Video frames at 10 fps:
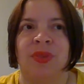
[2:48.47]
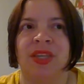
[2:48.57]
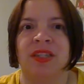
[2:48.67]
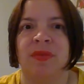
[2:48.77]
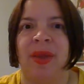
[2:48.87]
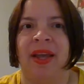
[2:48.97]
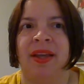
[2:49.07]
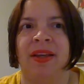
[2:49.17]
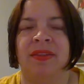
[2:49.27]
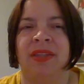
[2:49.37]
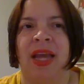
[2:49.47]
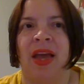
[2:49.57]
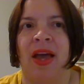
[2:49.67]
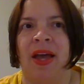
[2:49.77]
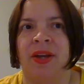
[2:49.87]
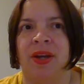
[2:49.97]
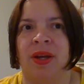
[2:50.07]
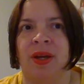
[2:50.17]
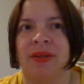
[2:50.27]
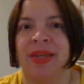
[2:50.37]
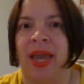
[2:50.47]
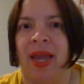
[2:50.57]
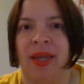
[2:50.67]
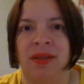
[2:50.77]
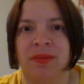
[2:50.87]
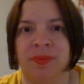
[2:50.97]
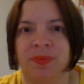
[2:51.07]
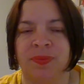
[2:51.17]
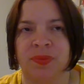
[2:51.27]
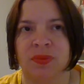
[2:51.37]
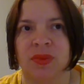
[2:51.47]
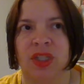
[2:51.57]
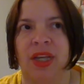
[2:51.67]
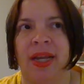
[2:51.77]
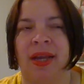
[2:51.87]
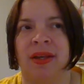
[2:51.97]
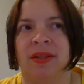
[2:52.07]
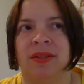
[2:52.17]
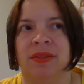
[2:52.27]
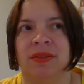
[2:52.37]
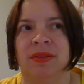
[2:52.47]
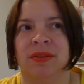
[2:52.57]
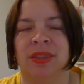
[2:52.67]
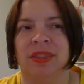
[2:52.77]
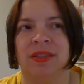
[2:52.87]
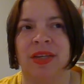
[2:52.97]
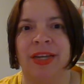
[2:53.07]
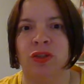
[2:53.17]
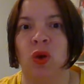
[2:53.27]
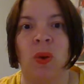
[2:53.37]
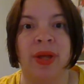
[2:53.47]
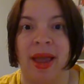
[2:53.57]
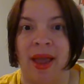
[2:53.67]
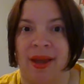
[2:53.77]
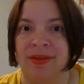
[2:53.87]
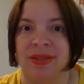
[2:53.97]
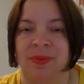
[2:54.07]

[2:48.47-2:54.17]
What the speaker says: This man had a cane and a tall hat.